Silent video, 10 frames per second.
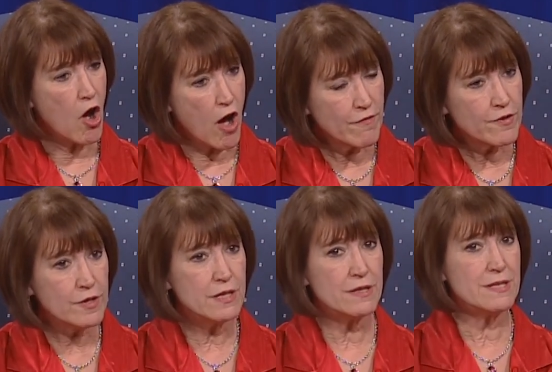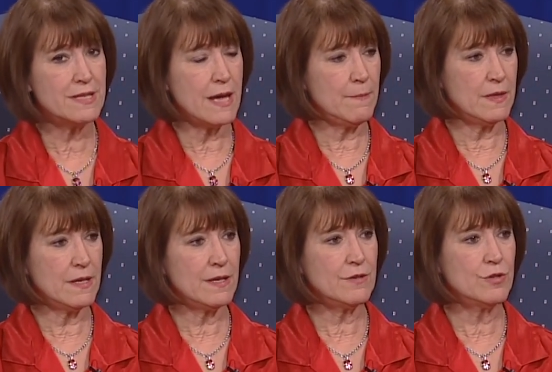offer it the same
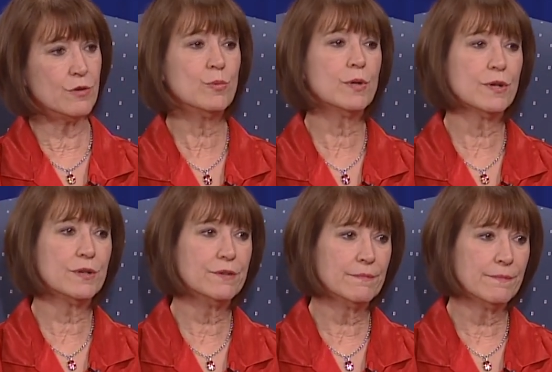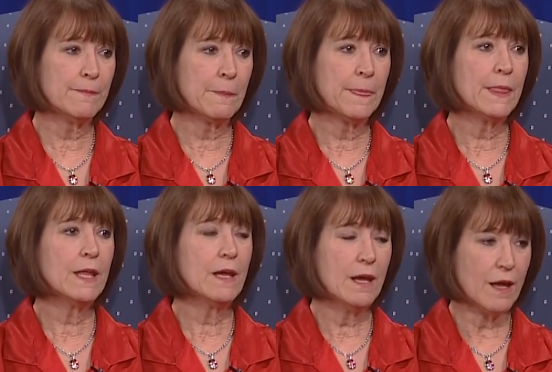thing to the world. Right.
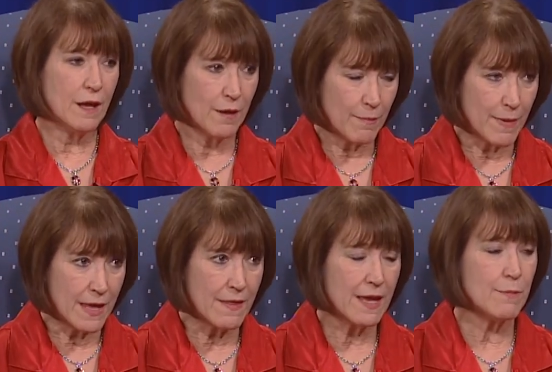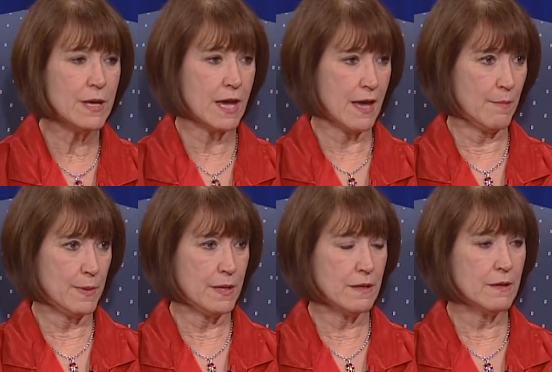May they be
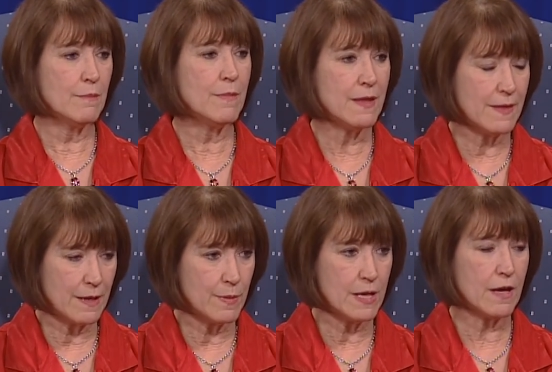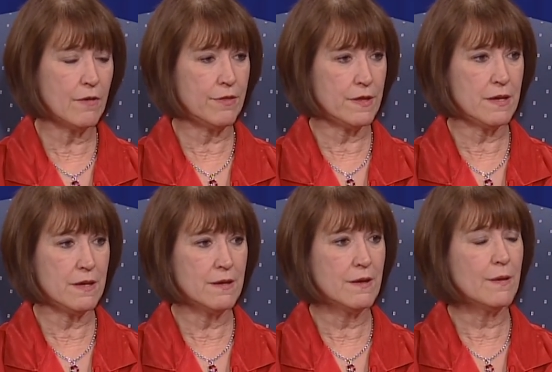happy, may they be healthy,
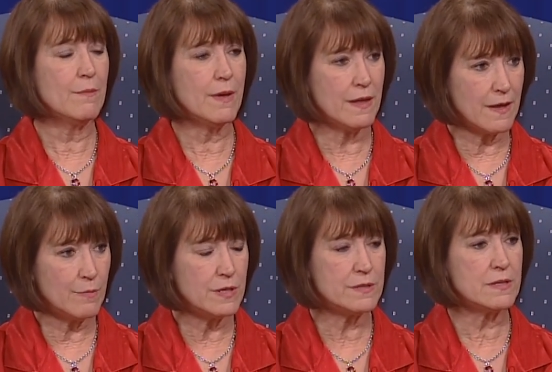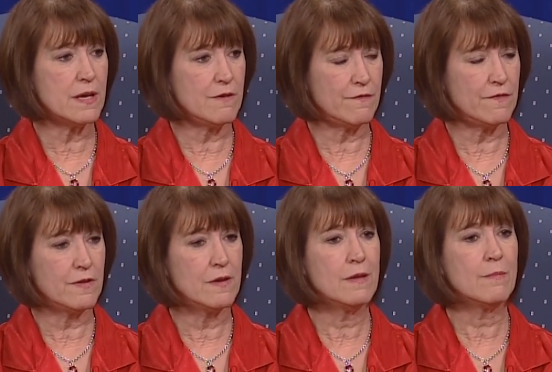may they be safe,
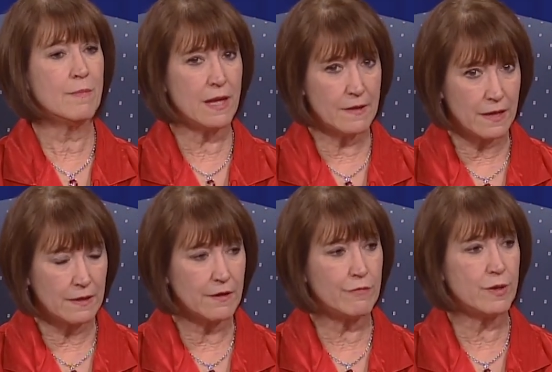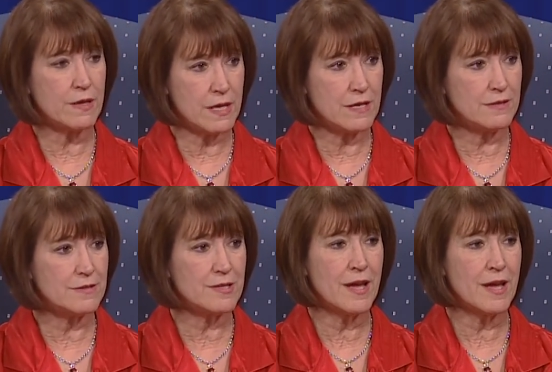may they live with ease.